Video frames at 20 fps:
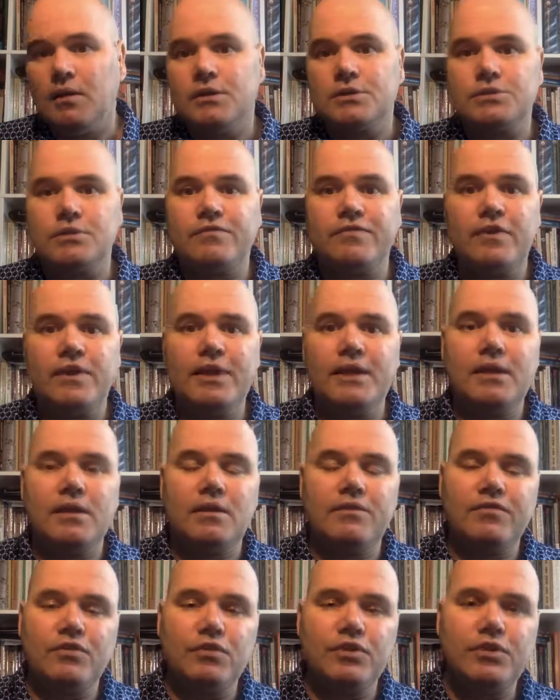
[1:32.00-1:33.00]
So
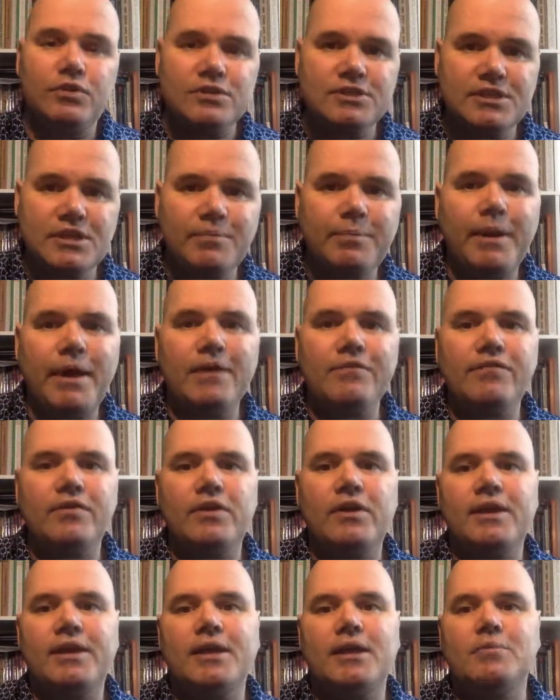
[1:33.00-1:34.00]
if you're an osteopath and
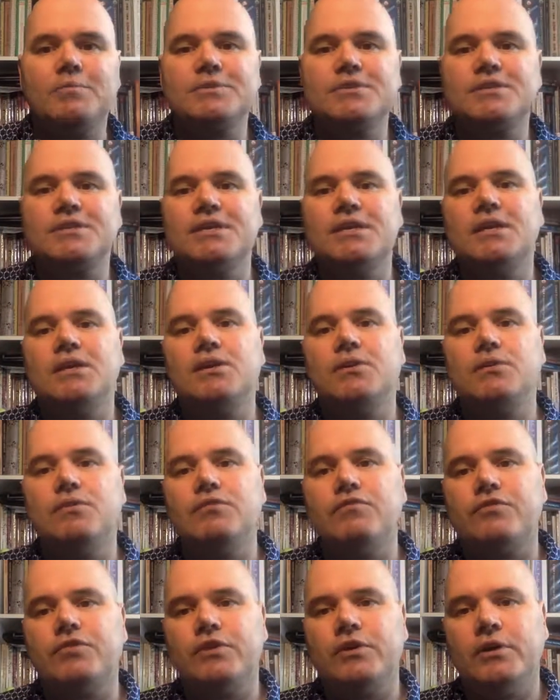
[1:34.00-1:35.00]
I come to see you
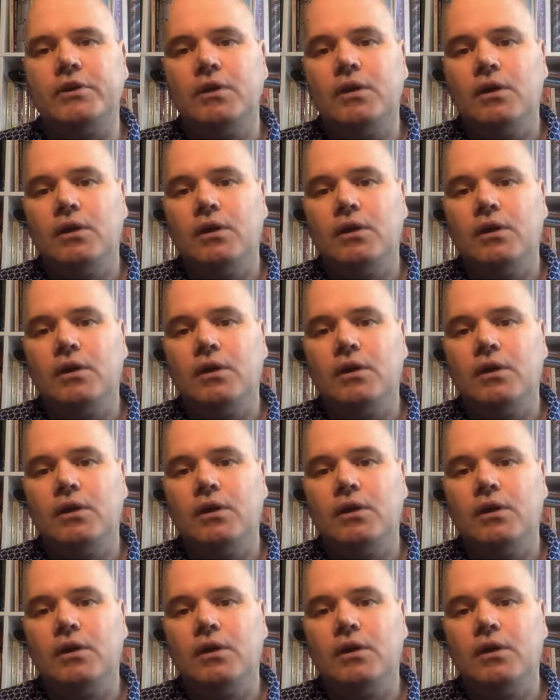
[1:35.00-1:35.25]
for